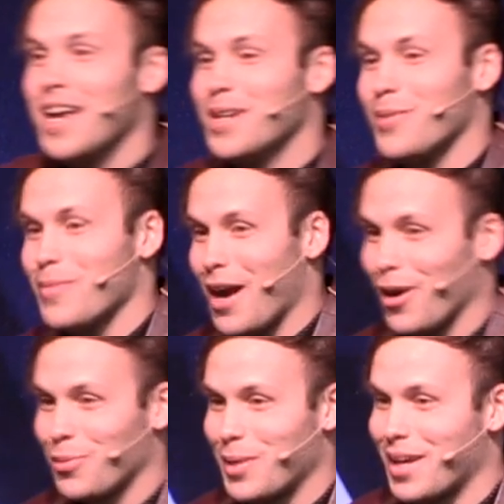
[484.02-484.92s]
into my
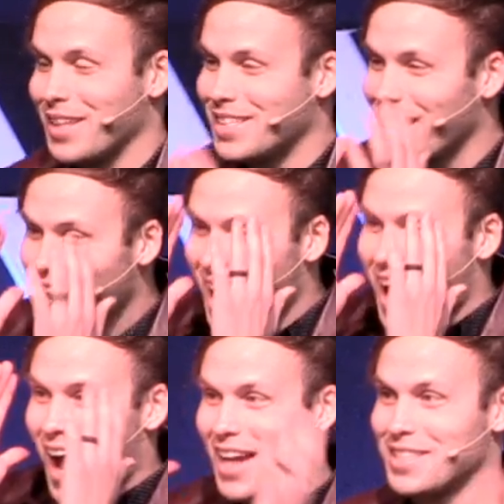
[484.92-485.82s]
mouth, because
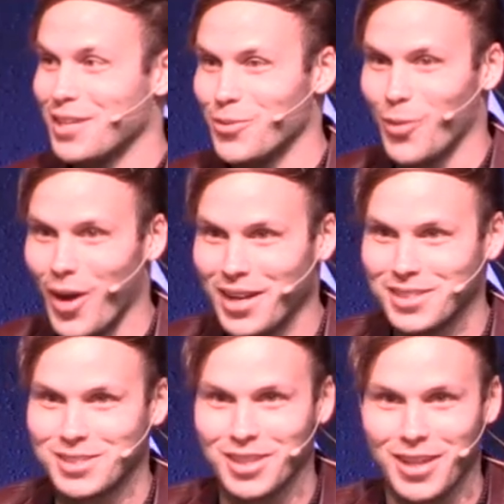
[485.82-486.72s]
I didn't
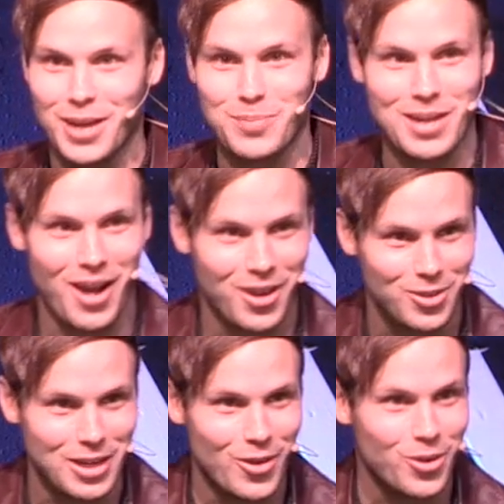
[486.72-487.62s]
want to like be
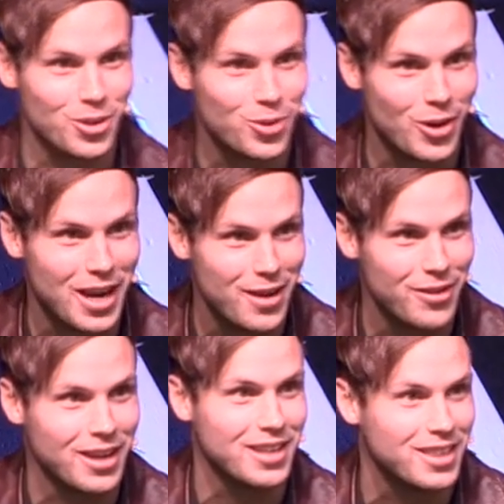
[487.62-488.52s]
hungry or to
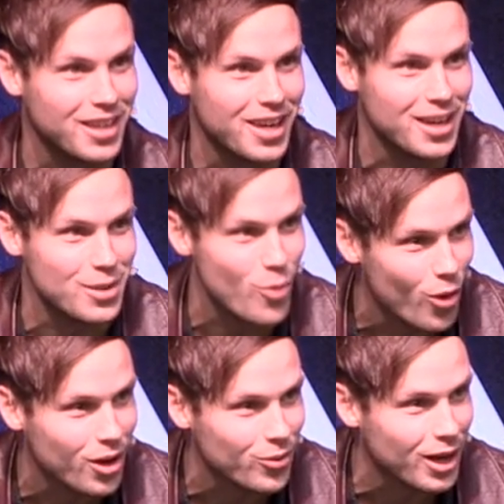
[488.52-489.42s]
crave anything
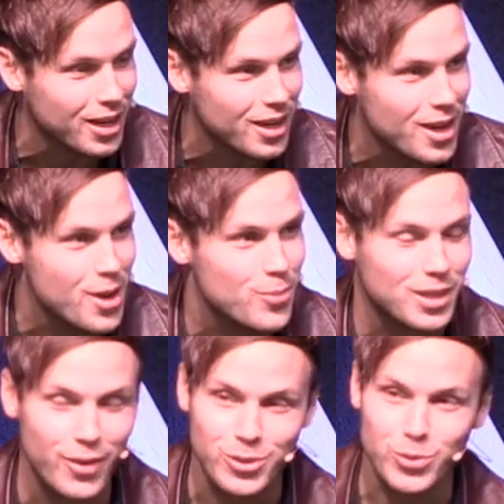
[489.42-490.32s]
anymore, right?
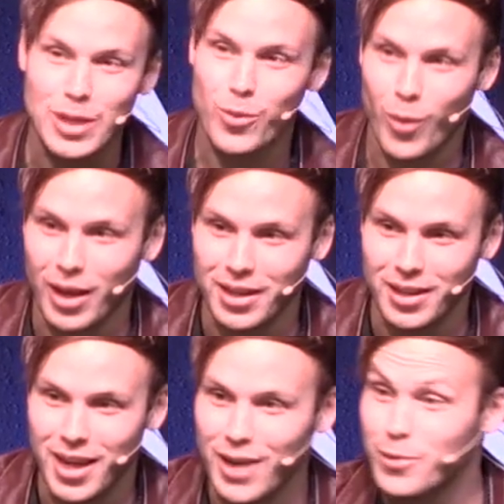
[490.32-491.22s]
But that was week 1,
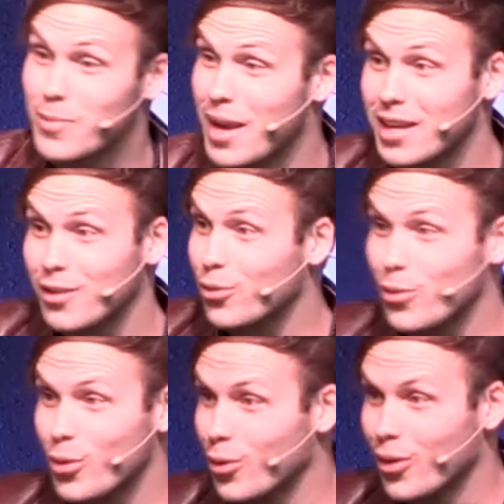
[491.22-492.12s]
and we made it
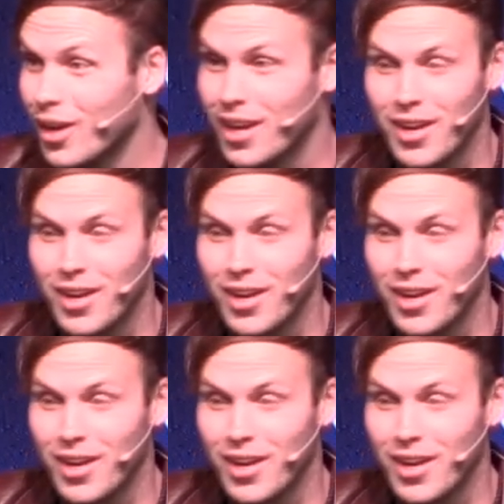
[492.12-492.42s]
through.